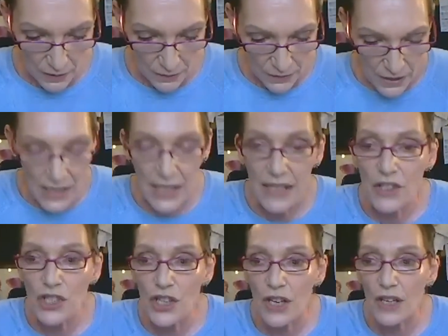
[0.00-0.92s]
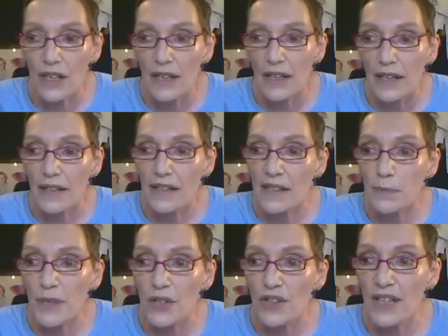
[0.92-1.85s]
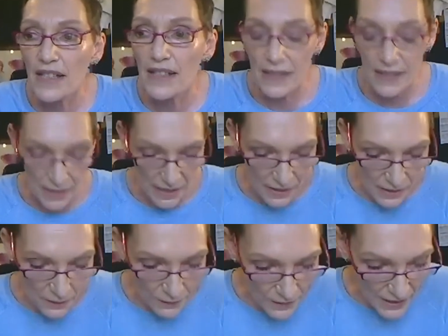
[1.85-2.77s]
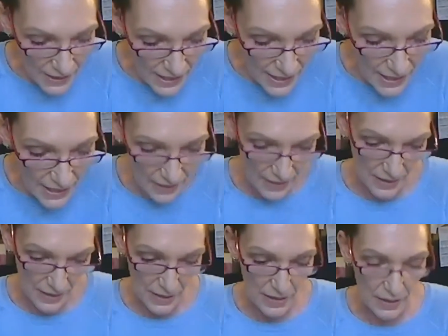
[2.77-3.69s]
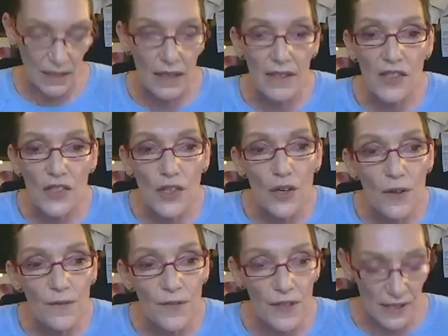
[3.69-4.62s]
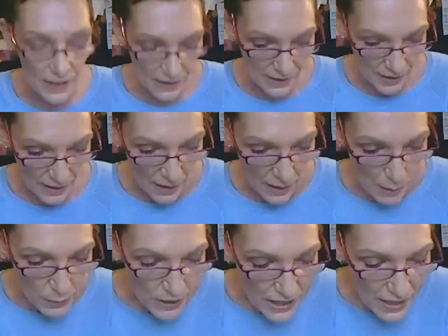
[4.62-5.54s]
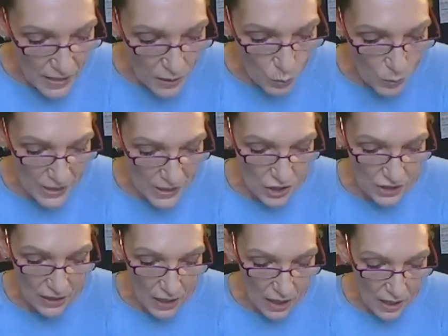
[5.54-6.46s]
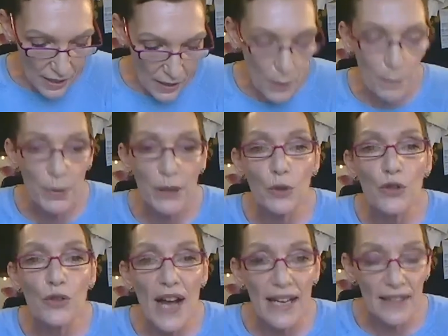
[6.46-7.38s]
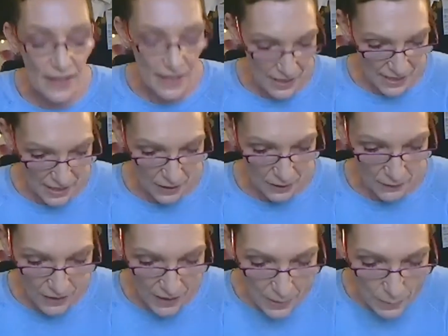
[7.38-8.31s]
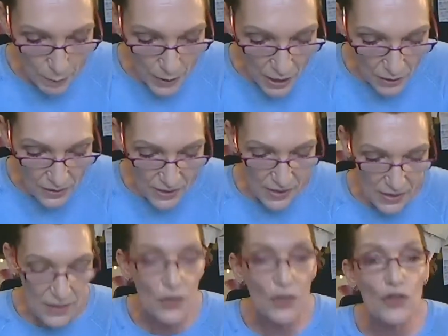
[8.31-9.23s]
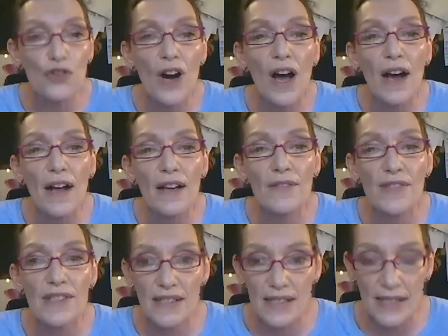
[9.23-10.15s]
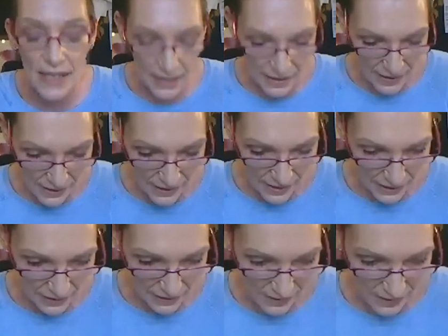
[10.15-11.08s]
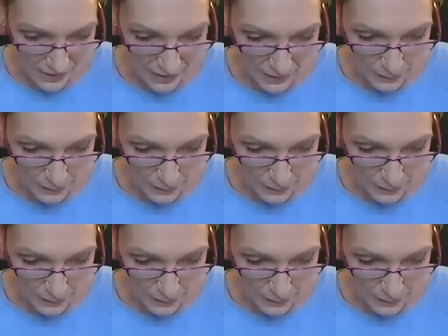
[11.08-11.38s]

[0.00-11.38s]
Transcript: For Nietzsche, experience is a veneer, a surface, beneath which lie a plurality of impulses, drives, and instincts.